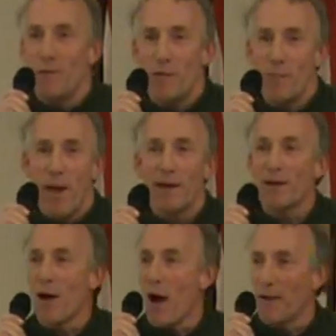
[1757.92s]
the
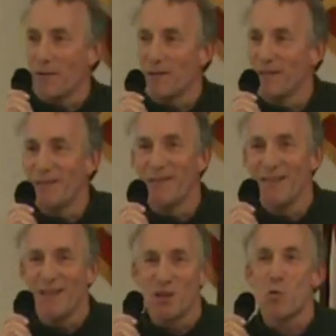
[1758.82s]
Pentagon
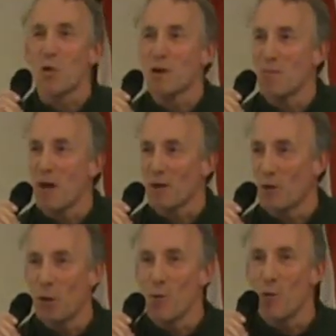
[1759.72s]
is worried
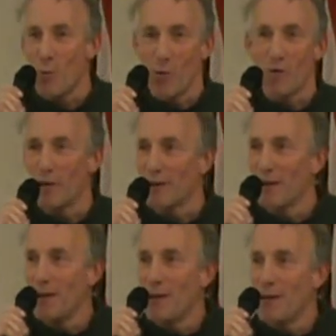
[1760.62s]
about global
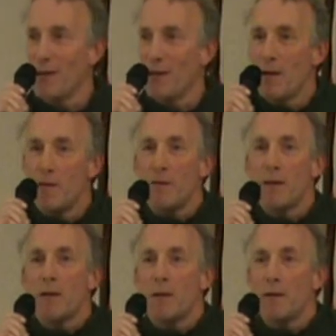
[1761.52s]
warming,
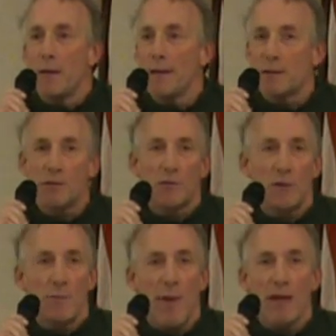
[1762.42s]
the
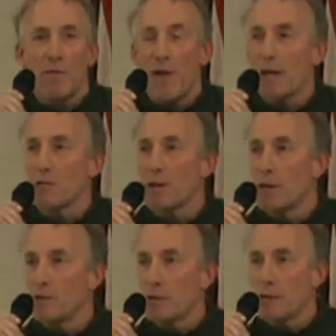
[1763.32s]
manufacturing
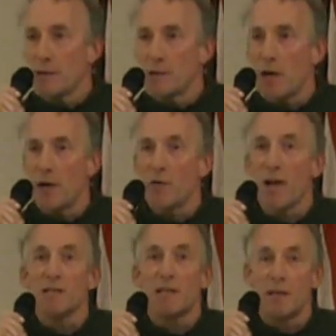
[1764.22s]
industry in this country
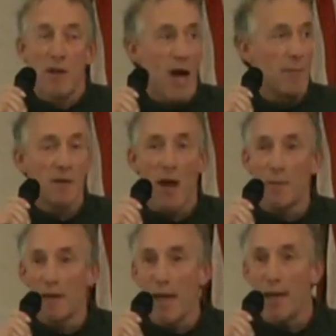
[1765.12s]
has said time and time
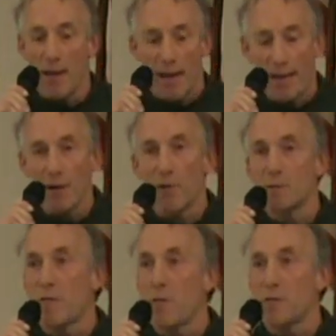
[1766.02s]
again at
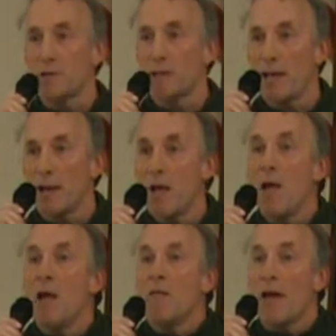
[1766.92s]
hearings before the Senate
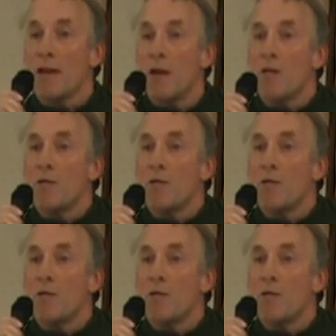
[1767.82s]
that